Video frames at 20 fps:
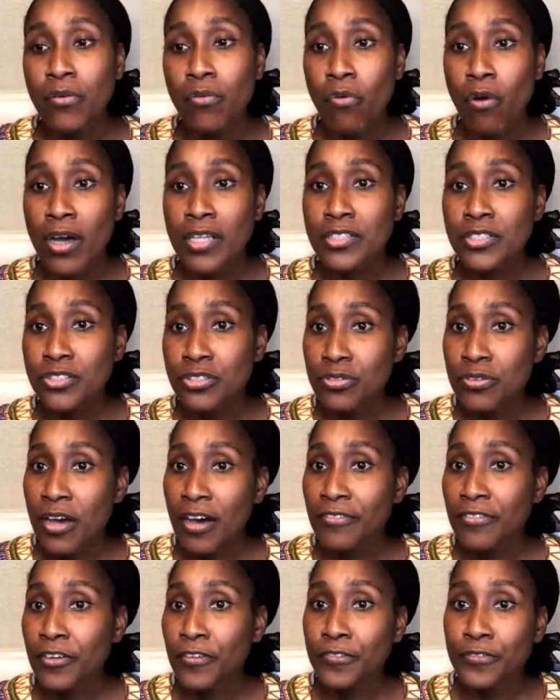Once you
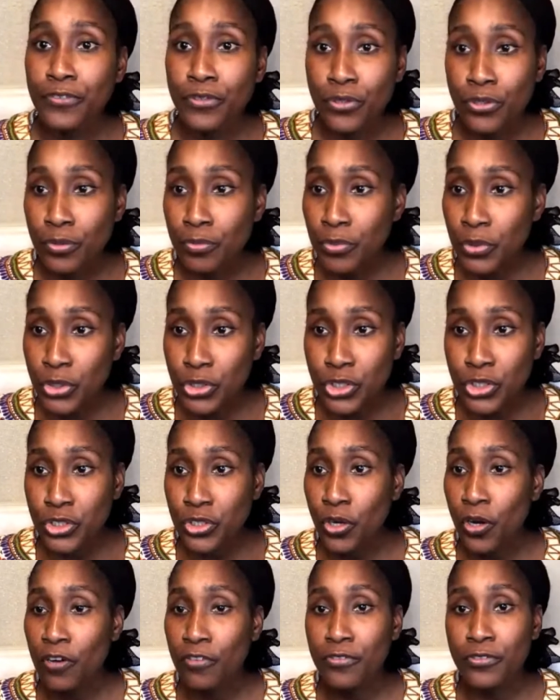have a full bush
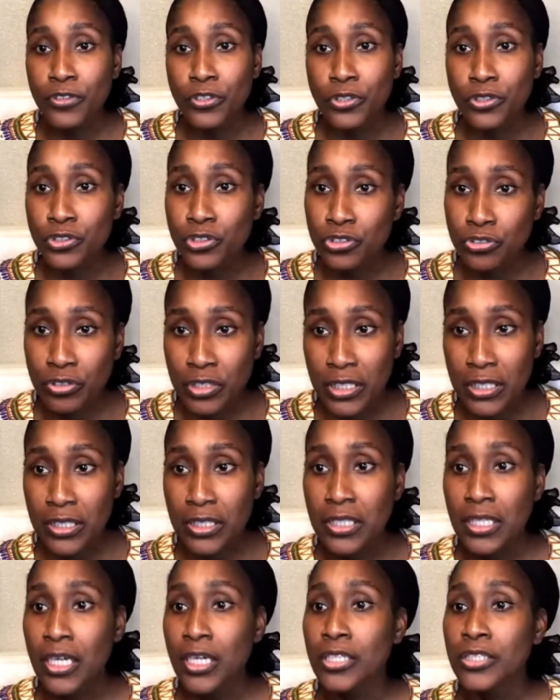or a full
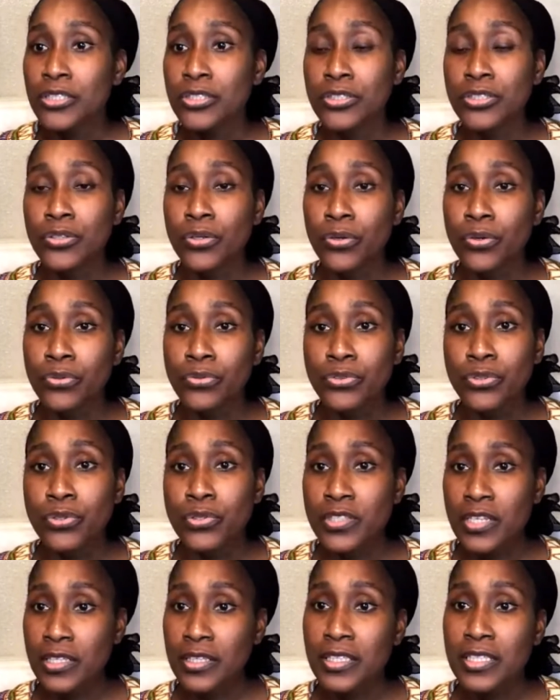tree,
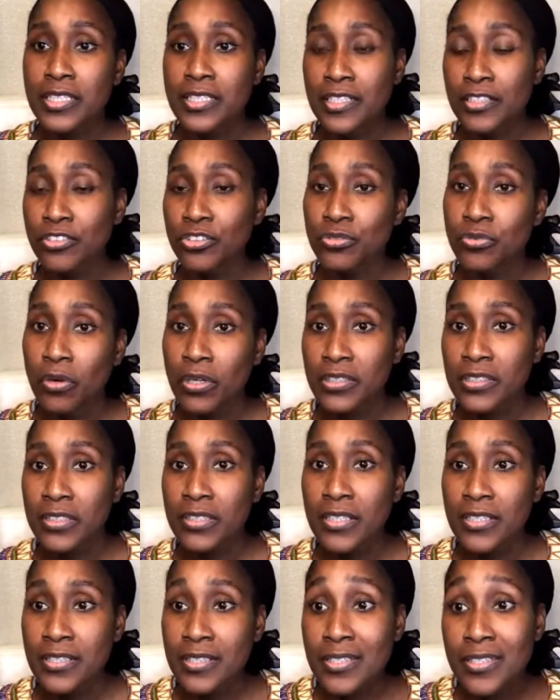those are things that you want to
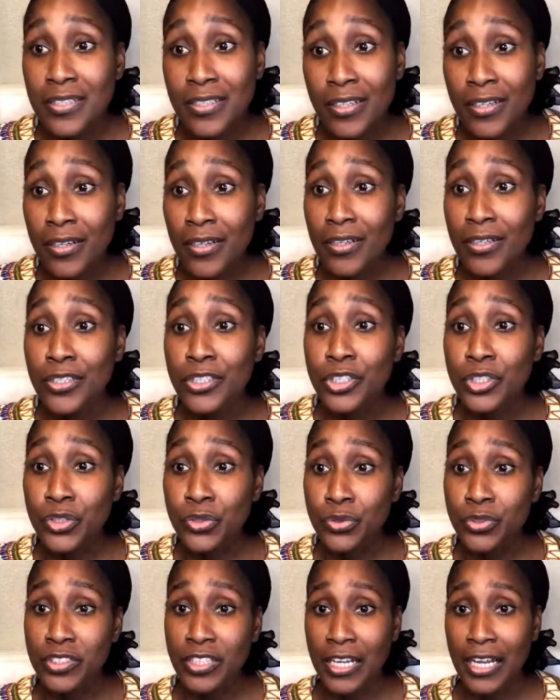consider
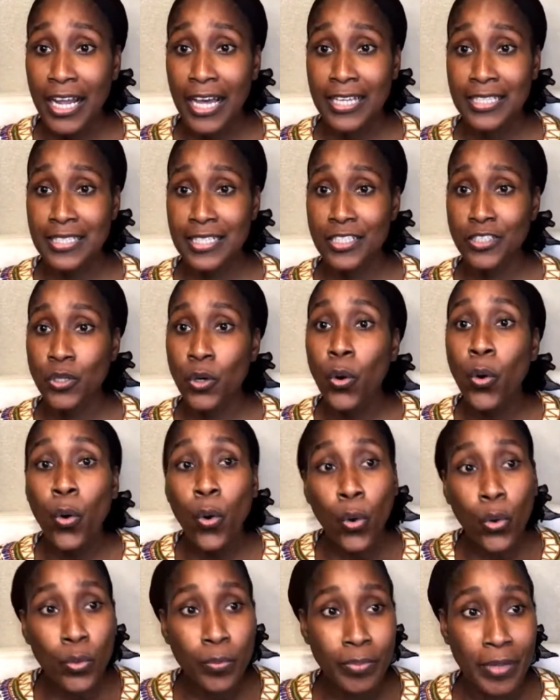utilizing the
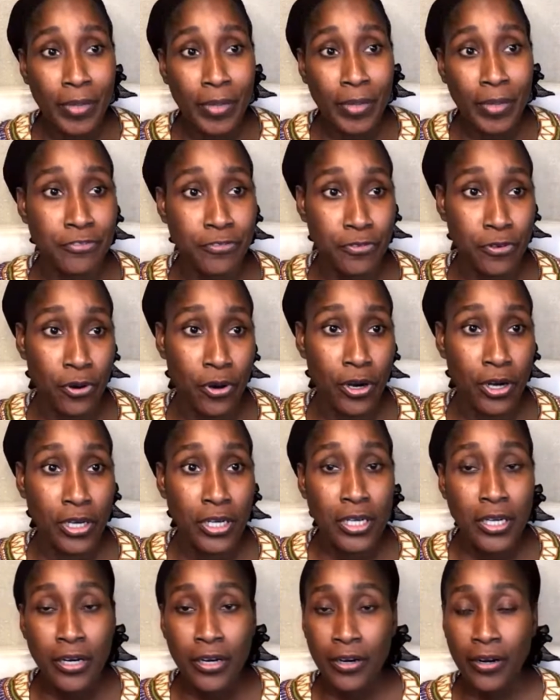whole plant for.
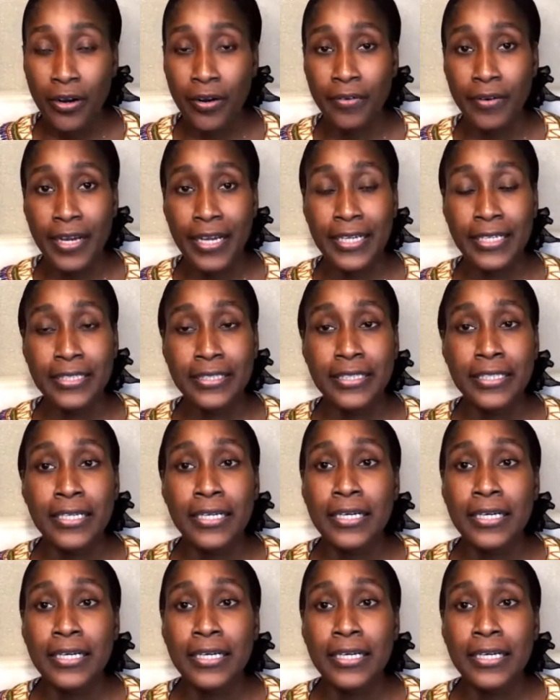All right.